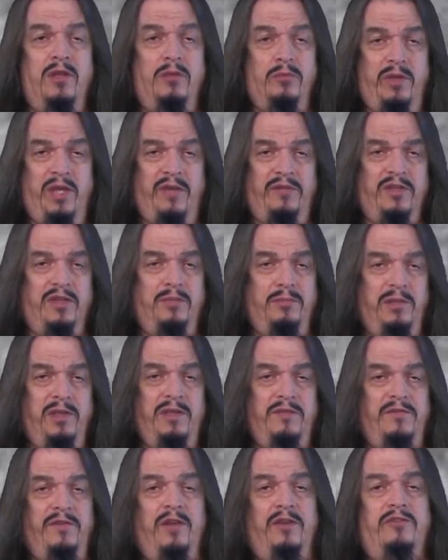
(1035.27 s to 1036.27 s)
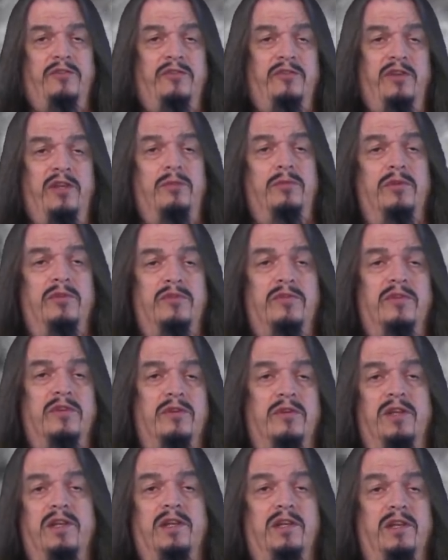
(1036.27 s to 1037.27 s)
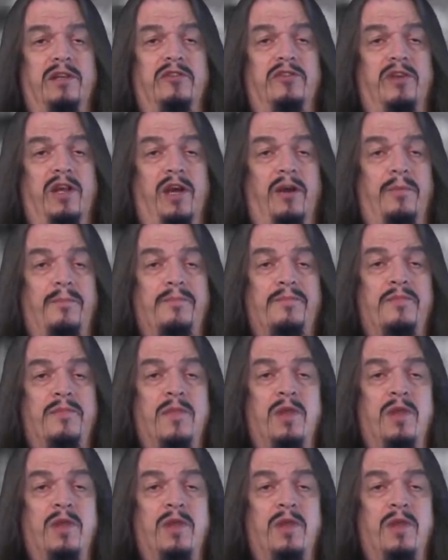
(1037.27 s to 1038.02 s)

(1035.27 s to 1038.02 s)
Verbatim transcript: We have the complete fossil sequence for their lineage now.